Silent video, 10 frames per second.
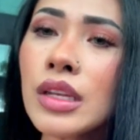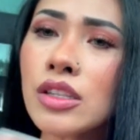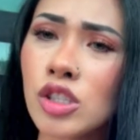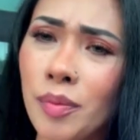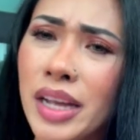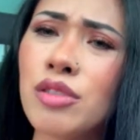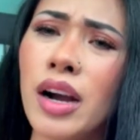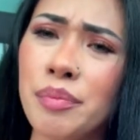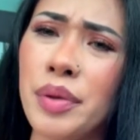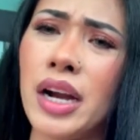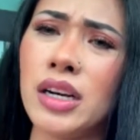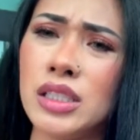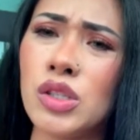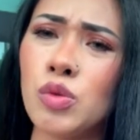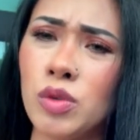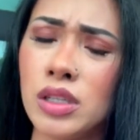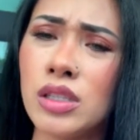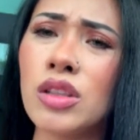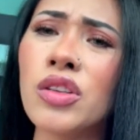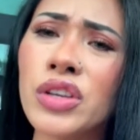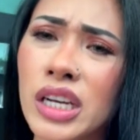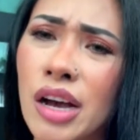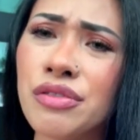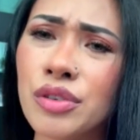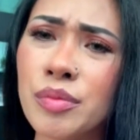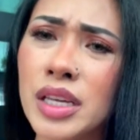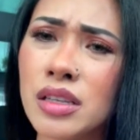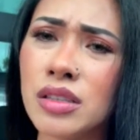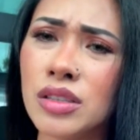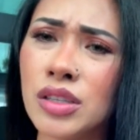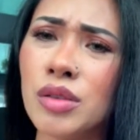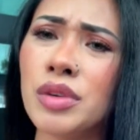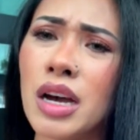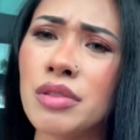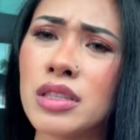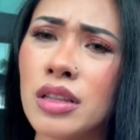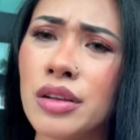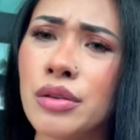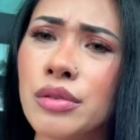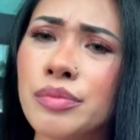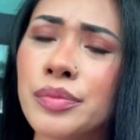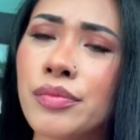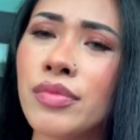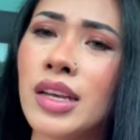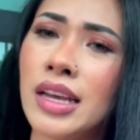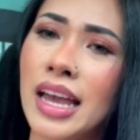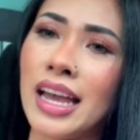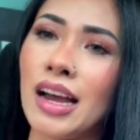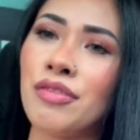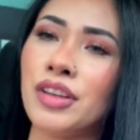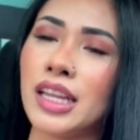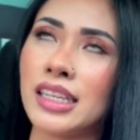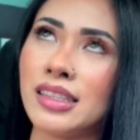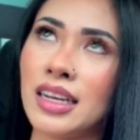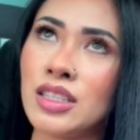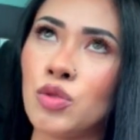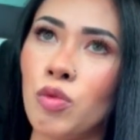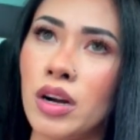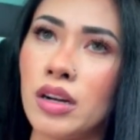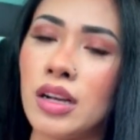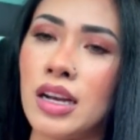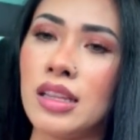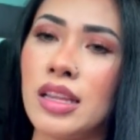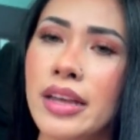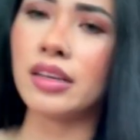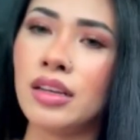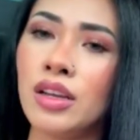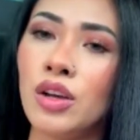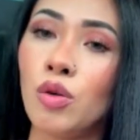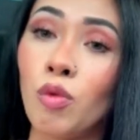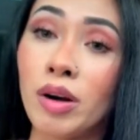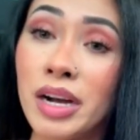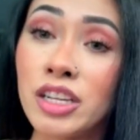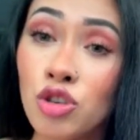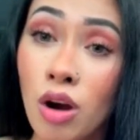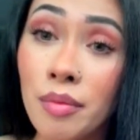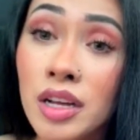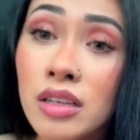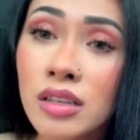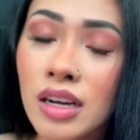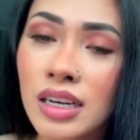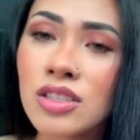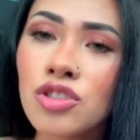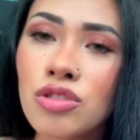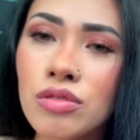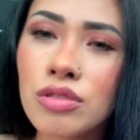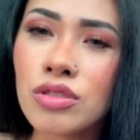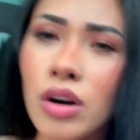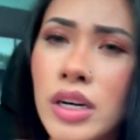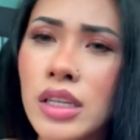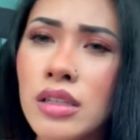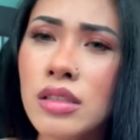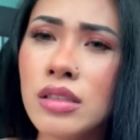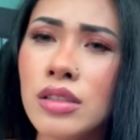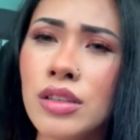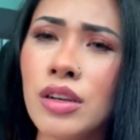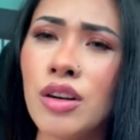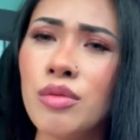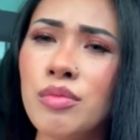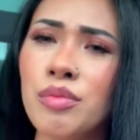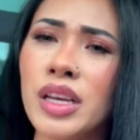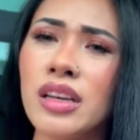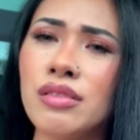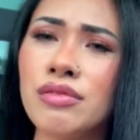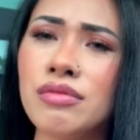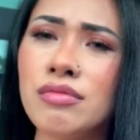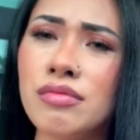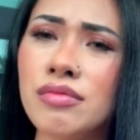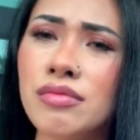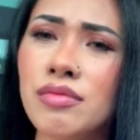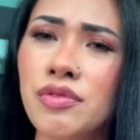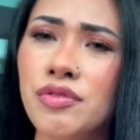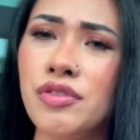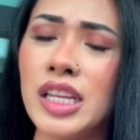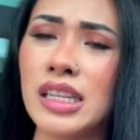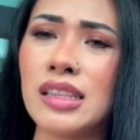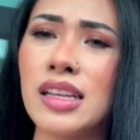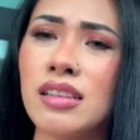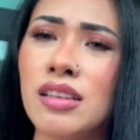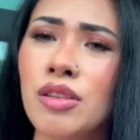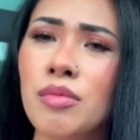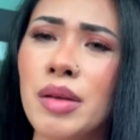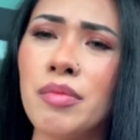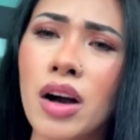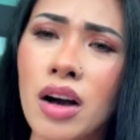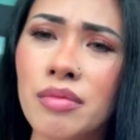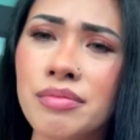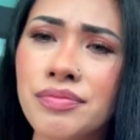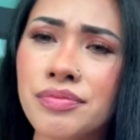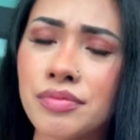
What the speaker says: So my grandparents was looking out for me, when I was little. And I feel like that's where kind of like where my trauma kind of started, being feeling like, my mom